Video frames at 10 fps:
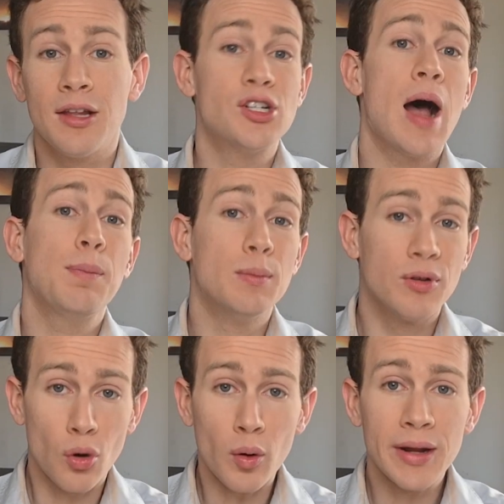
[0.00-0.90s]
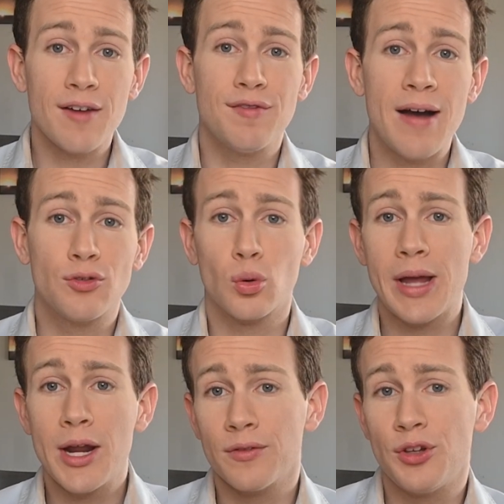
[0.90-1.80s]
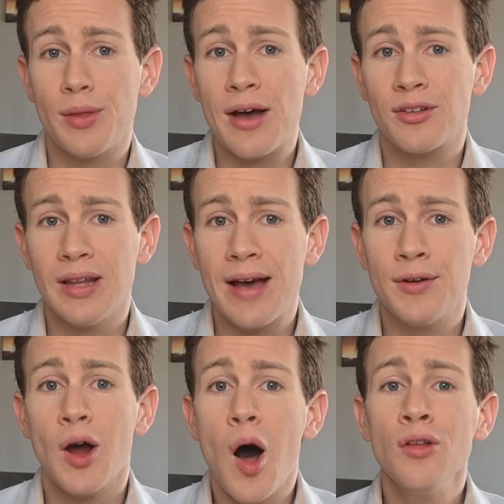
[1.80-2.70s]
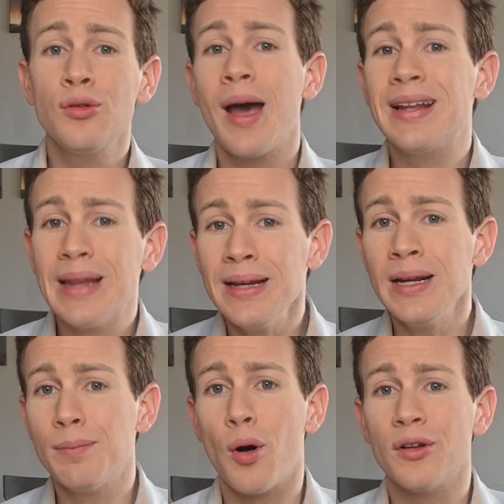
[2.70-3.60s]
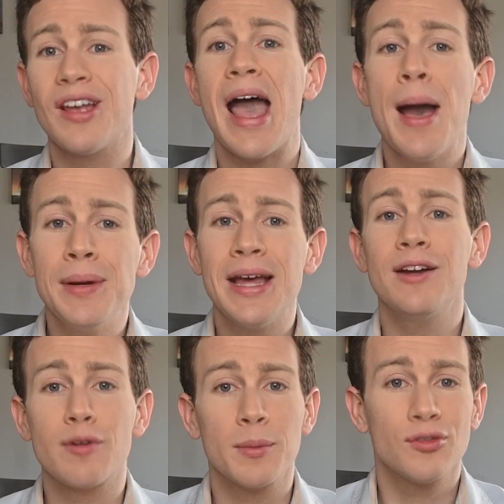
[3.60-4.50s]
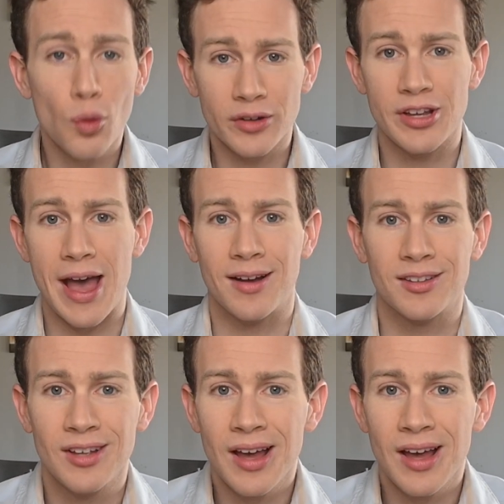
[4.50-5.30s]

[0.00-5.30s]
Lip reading: The Joplin, Missouri F5 tornado of 2011 also had lightning bolts emanating from its vortex.